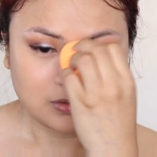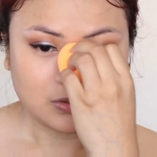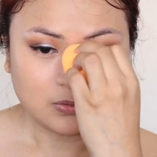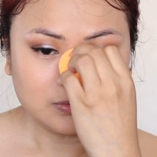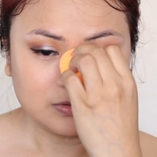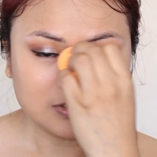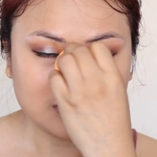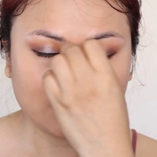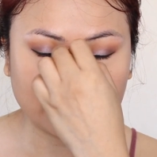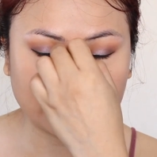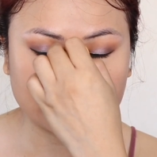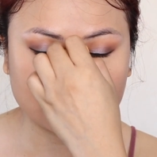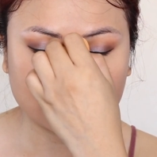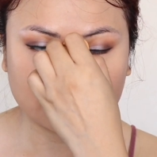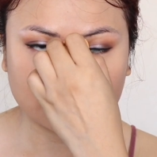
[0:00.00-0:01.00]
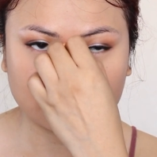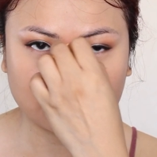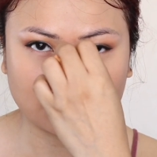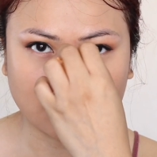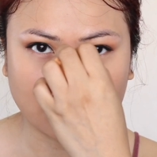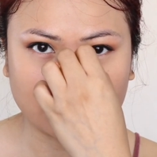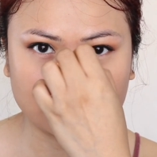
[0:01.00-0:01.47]
It only depends
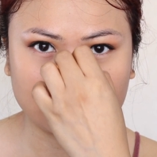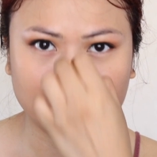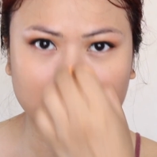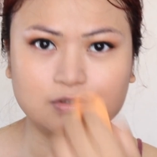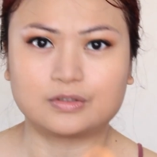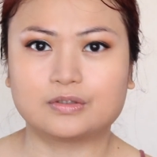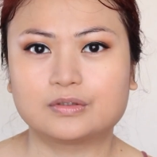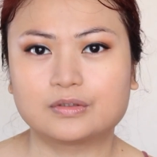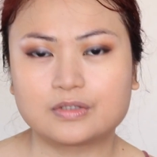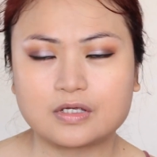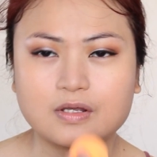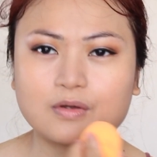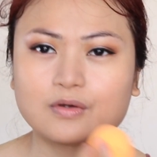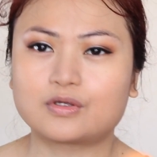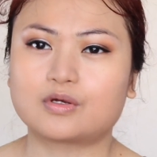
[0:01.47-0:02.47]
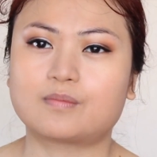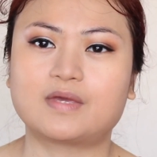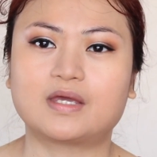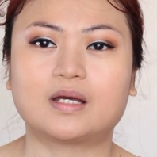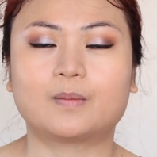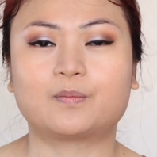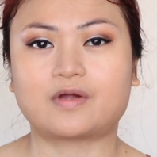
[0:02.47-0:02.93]
too on your, your
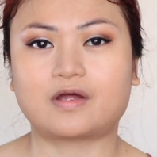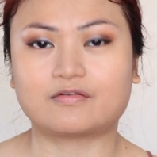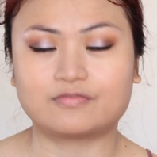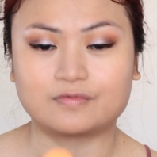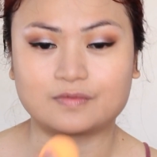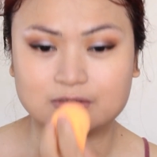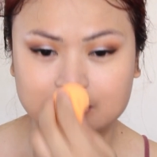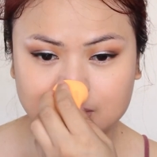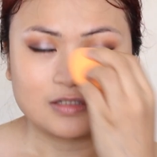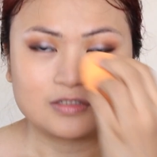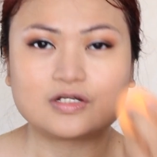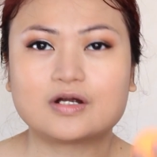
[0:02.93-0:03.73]
makeup preference.